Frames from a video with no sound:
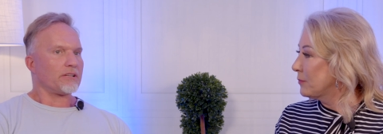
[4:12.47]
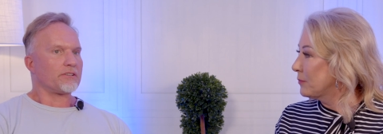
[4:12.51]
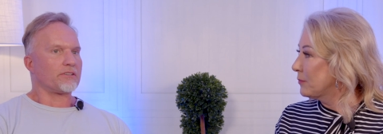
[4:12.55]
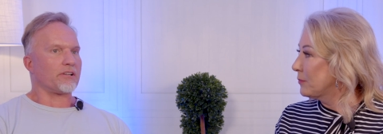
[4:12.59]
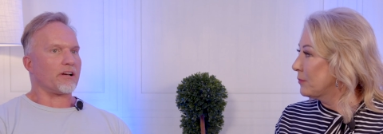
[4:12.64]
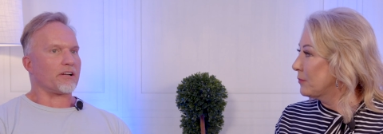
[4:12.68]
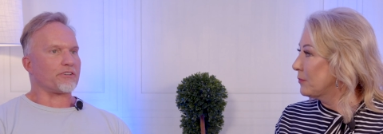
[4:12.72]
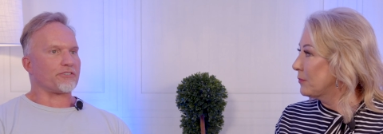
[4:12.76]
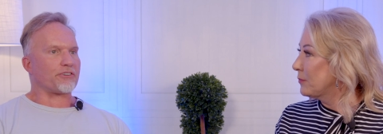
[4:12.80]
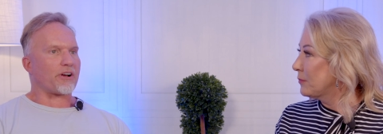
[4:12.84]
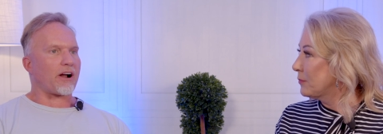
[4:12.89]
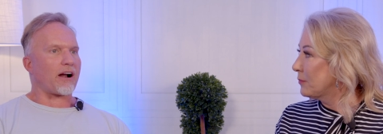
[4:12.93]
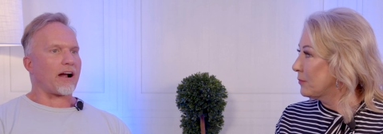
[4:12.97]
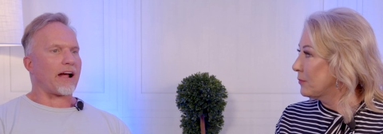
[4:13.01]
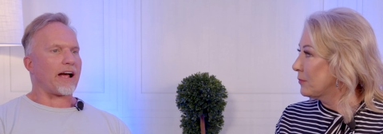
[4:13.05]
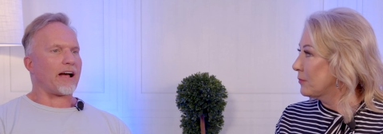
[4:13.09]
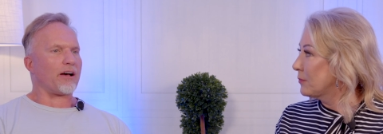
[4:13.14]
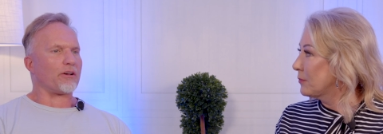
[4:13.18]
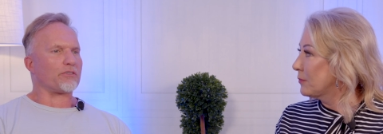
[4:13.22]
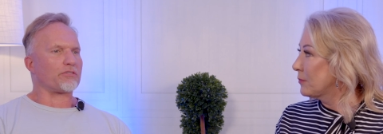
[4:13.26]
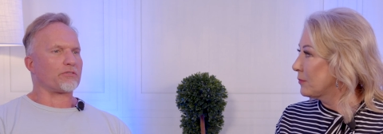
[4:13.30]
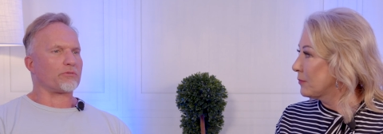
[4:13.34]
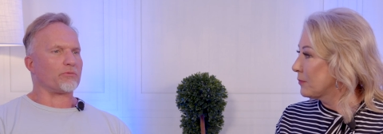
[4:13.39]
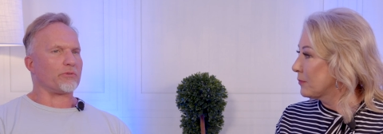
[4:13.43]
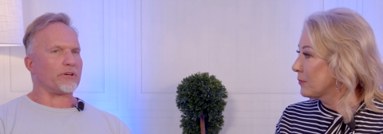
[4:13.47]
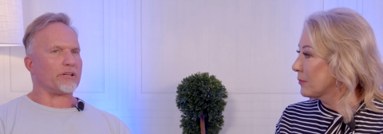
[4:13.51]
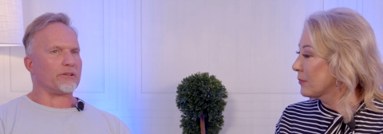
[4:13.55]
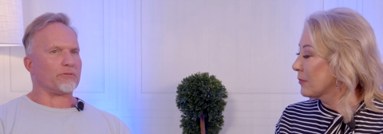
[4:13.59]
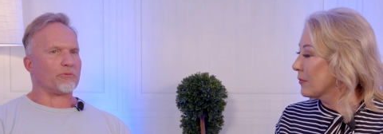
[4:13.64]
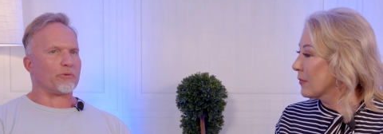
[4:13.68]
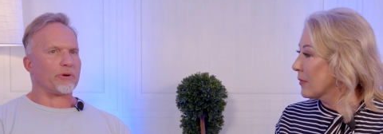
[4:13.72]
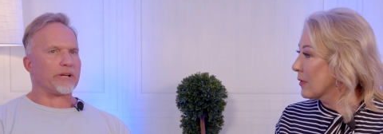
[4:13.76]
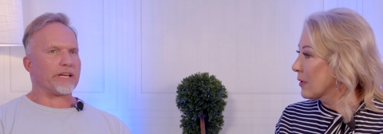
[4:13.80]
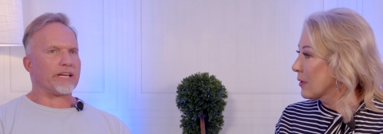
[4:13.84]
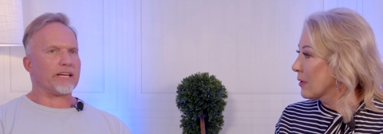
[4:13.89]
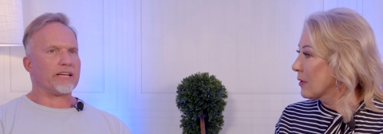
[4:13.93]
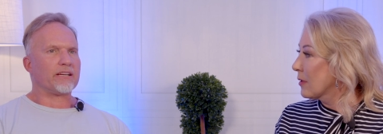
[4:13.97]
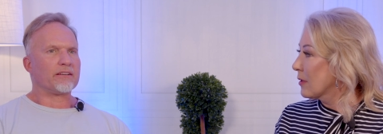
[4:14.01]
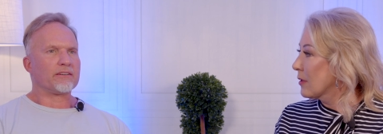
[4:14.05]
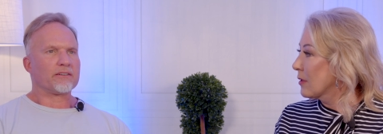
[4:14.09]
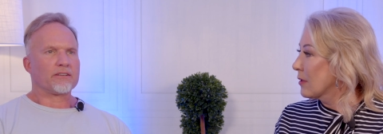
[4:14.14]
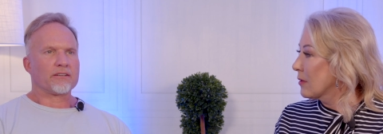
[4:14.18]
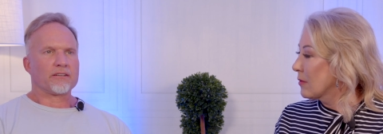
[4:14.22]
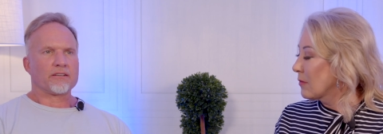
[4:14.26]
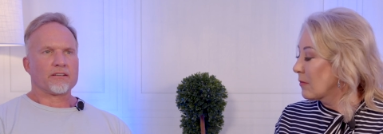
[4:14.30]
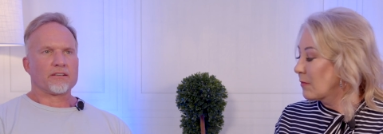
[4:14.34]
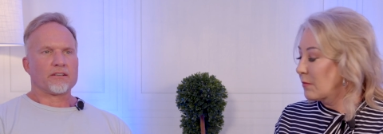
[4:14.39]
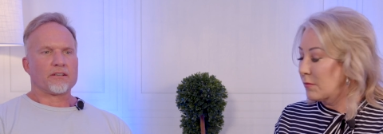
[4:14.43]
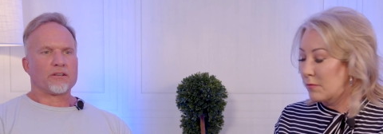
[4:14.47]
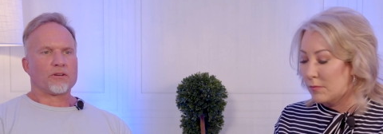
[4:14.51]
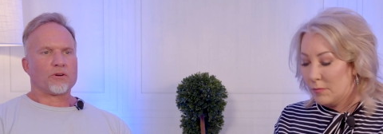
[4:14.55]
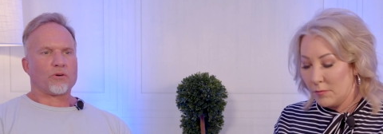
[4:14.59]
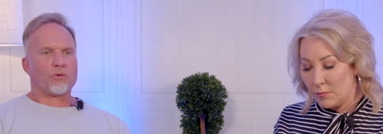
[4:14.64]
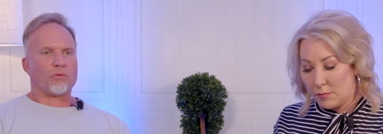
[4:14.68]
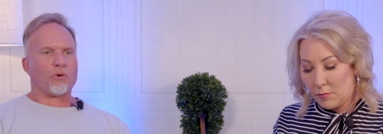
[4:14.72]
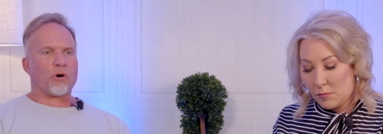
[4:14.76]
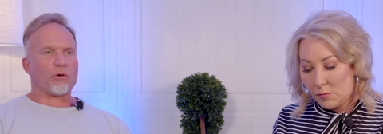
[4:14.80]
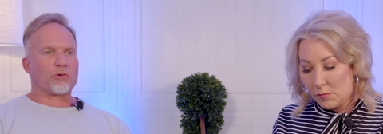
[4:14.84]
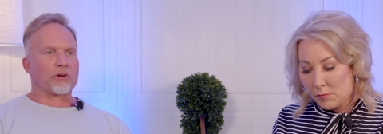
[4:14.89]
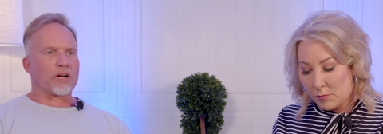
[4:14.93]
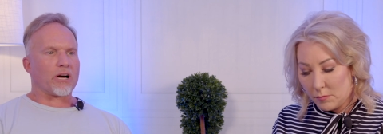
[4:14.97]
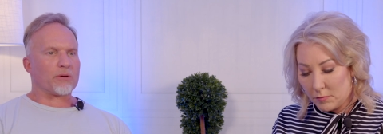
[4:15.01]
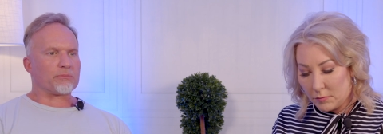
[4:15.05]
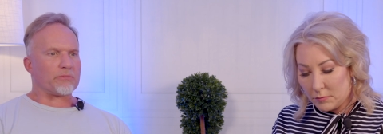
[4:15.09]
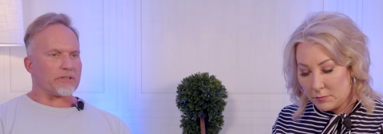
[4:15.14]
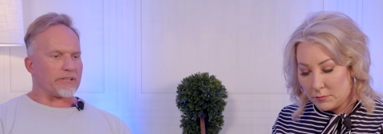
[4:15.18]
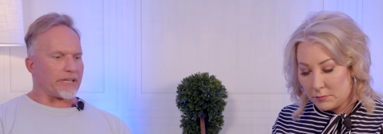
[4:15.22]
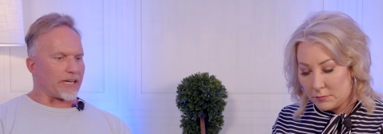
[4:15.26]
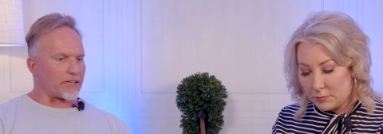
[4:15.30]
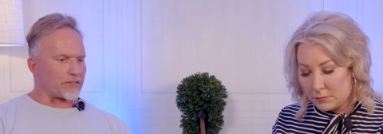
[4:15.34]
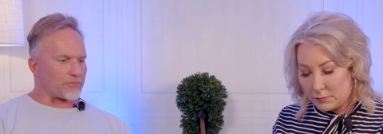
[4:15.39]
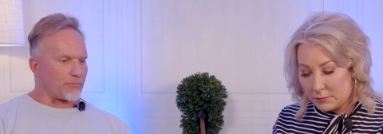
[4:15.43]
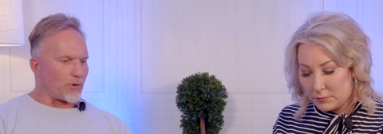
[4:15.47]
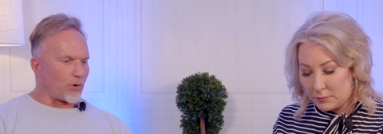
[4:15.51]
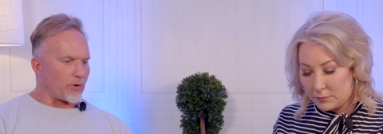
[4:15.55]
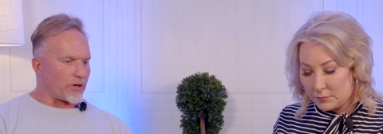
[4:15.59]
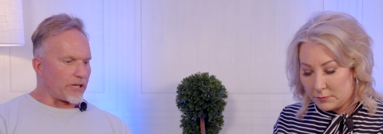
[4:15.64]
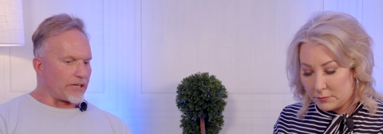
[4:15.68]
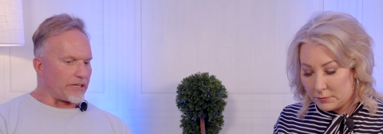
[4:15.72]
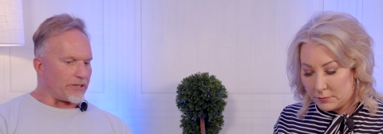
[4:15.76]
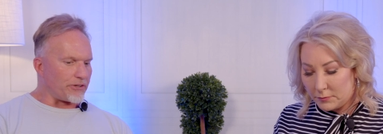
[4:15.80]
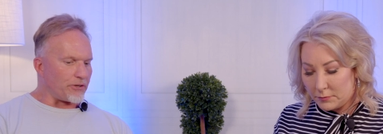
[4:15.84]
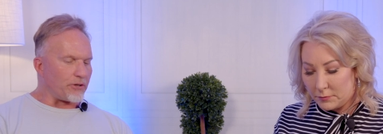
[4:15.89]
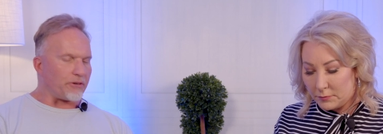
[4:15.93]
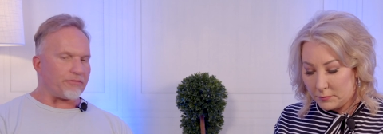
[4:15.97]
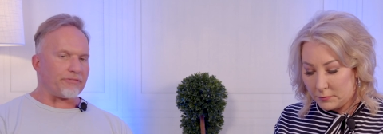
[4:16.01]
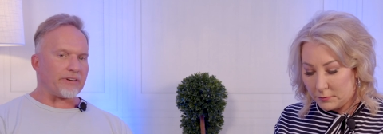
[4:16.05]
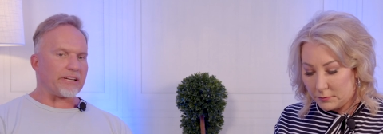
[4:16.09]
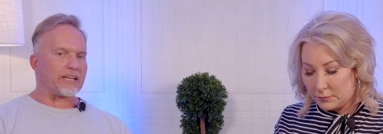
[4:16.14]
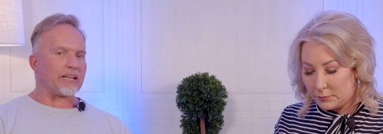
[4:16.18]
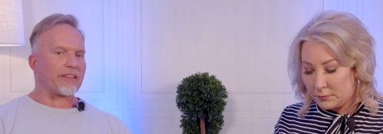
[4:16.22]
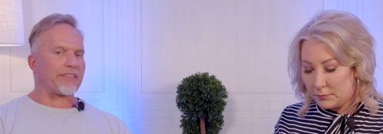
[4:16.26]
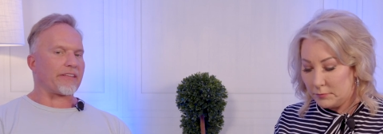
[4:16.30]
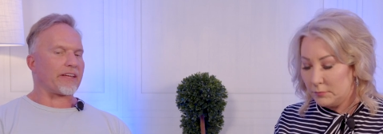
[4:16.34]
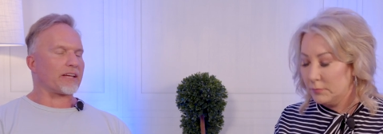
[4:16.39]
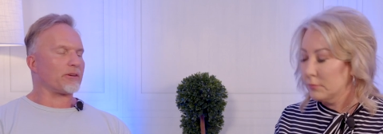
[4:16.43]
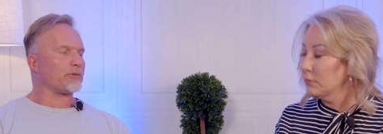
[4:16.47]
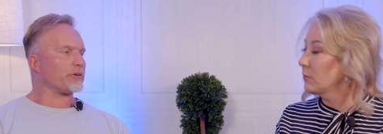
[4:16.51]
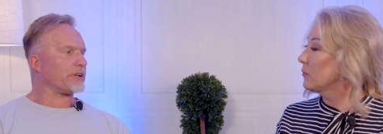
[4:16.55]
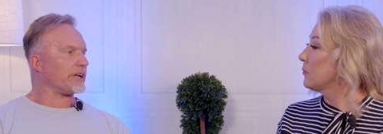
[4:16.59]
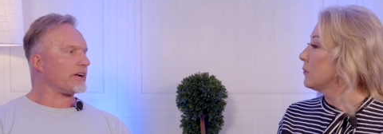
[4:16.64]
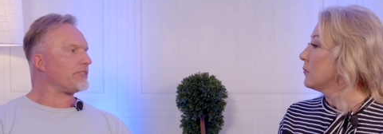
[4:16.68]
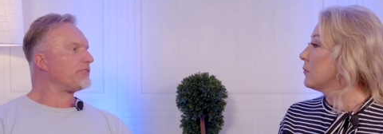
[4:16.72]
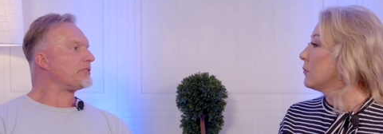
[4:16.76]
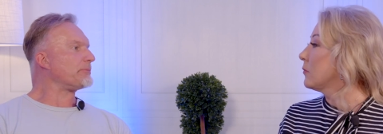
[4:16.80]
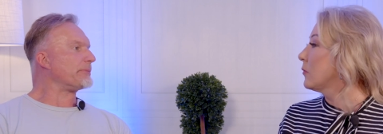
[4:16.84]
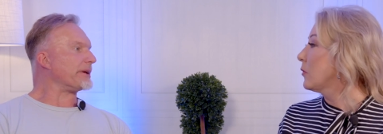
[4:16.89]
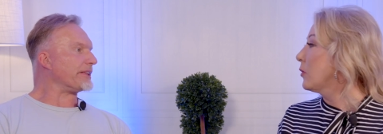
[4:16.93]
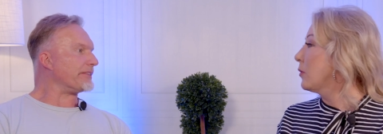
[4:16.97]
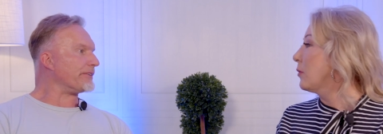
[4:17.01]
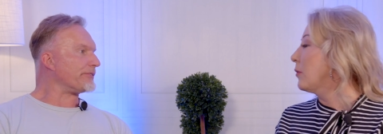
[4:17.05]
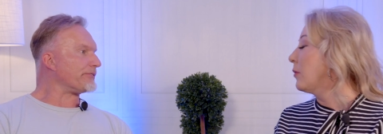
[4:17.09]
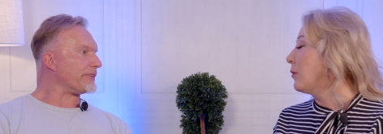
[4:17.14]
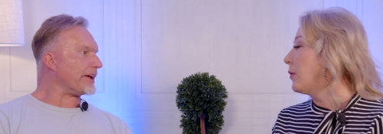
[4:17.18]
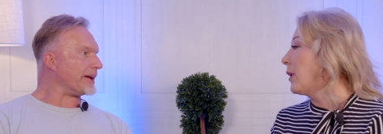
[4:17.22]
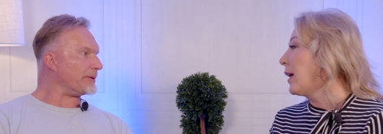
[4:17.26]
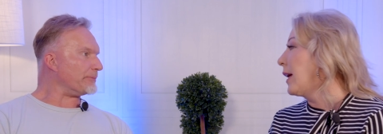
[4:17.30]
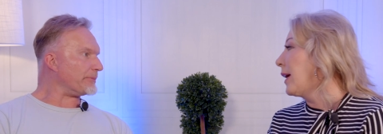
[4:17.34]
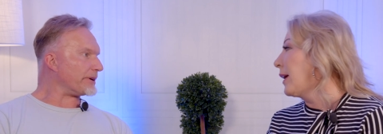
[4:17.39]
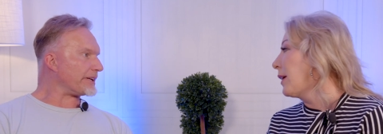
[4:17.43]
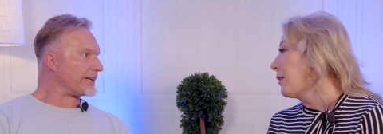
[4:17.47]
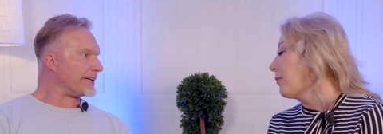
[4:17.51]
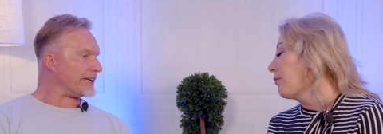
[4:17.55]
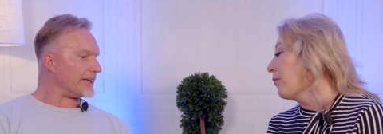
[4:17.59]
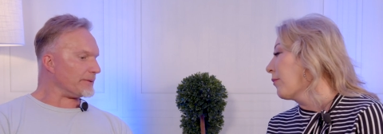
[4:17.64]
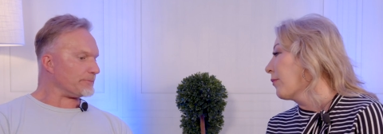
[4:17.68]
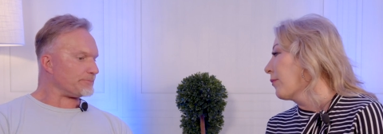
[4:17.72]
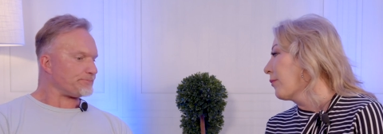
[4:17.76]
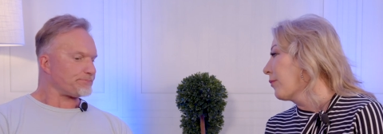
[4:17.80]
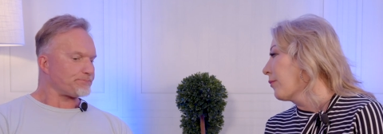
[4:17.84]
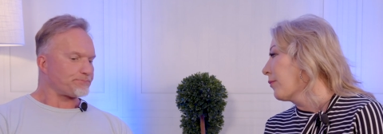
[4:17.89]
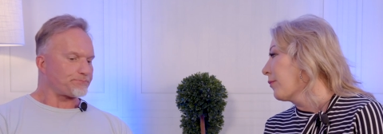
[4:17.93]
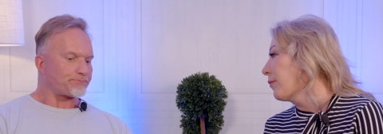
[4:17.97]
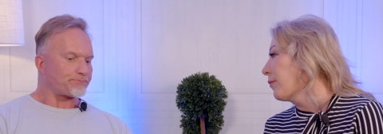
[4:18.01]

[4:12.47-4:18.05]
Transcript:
Speaker 1: Touch our house when we woke up the next morning and knew if anything would ever be the same right. again.